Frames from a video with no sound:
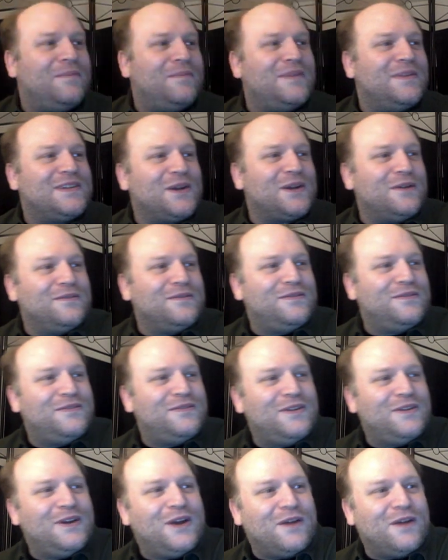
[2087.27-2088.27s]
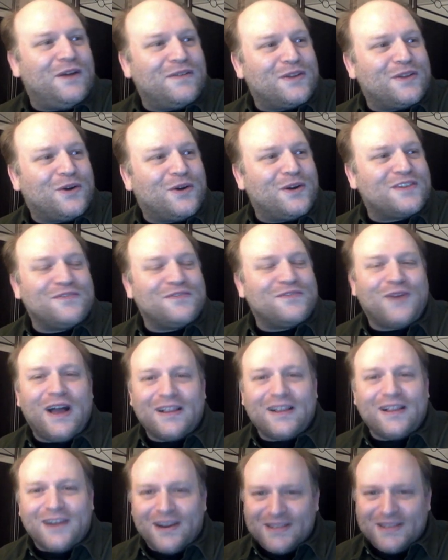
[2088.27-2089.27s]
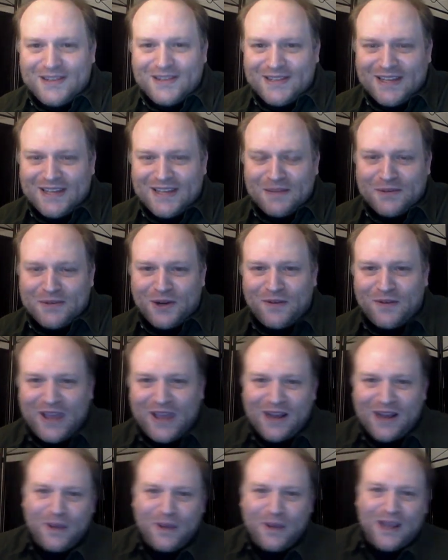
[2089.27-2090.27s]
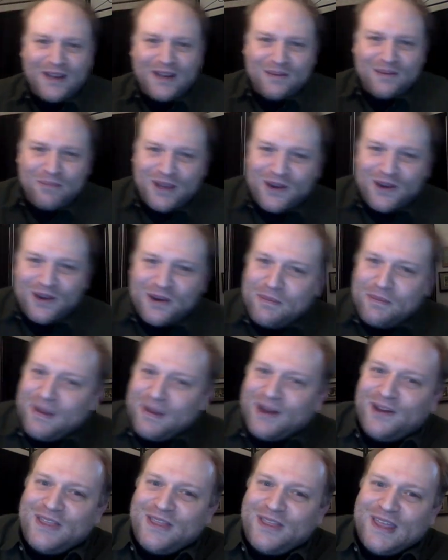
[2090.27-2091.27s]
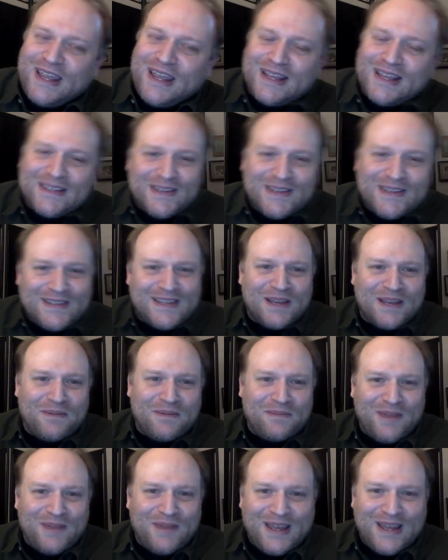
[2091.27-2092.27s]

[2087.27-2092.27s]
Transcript: Sort of over the course of Wildcards, you see him sort of animate bigger and bigger things. You see him,